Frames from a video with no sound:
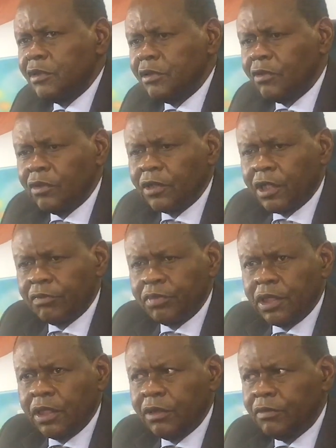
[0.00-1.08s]
will
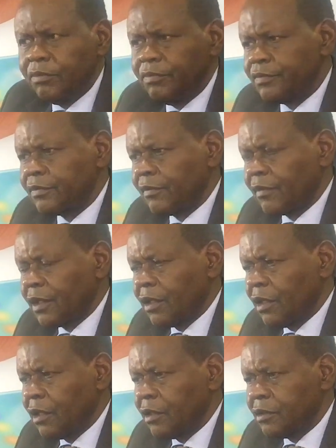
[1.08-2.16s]
appear,
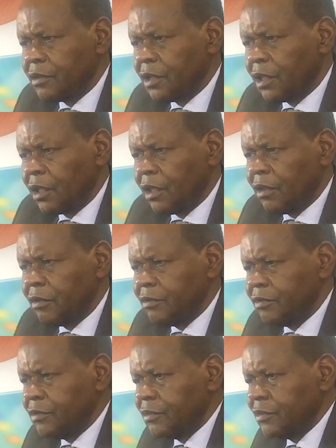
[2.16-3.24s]
and you
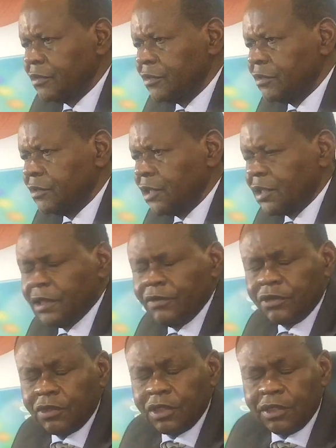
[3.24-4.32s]
just
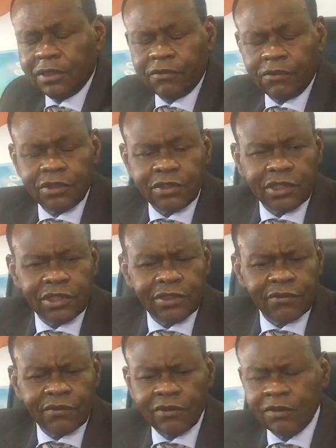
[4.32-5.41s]
have to wait, unfortunately,
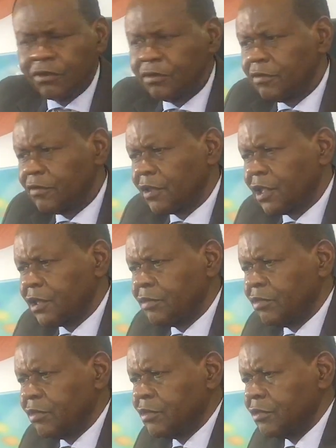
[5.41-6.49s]
for that
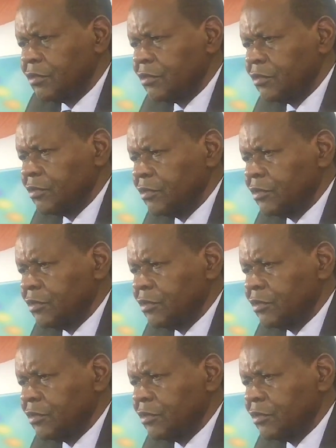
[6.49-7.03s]
book to